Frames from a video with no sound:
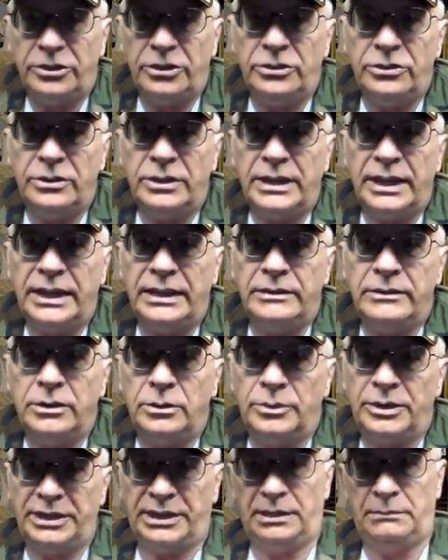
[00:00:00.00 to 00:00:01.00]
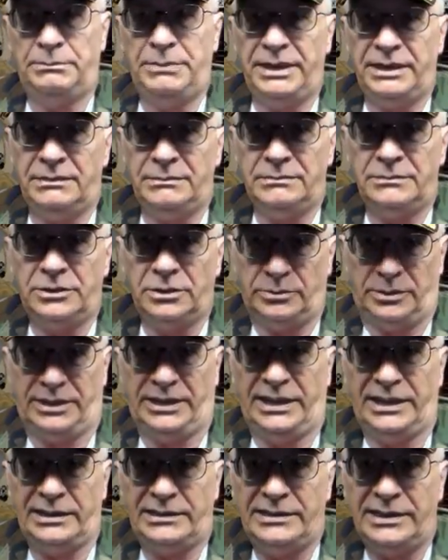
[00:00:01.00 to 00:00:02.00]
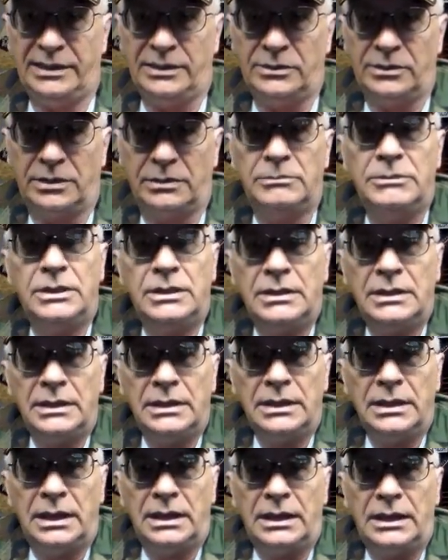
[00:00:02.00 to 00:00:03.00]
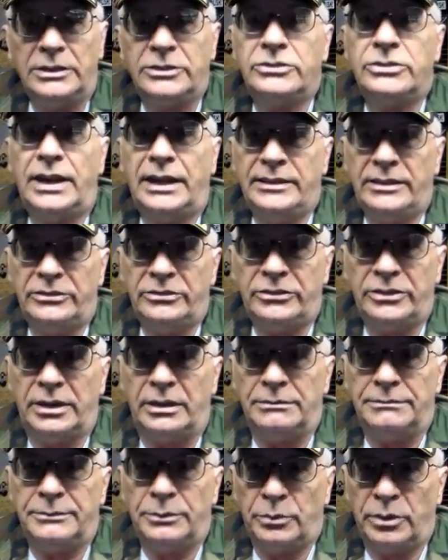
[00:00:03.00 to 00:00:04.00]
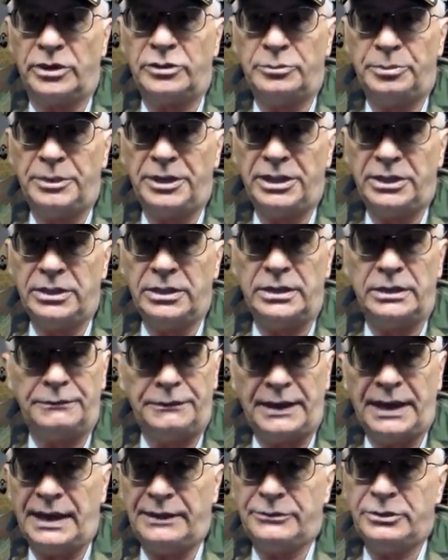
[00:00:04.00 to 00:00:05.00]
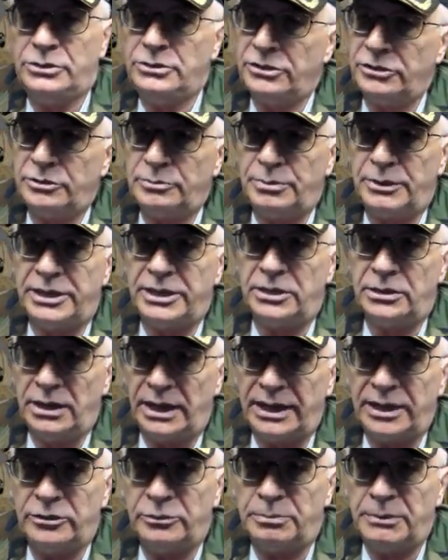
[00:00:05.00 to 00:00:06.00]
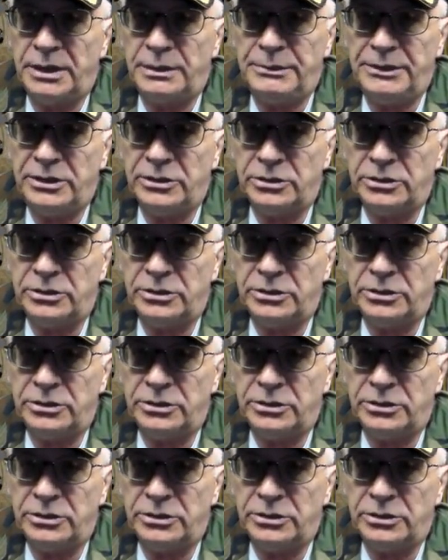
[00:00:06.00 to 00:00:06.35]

of you that don't want to get bitten, don't want to get a tick on them, try this stuff. It works pretty good. If you have to, just spray your legs, maybe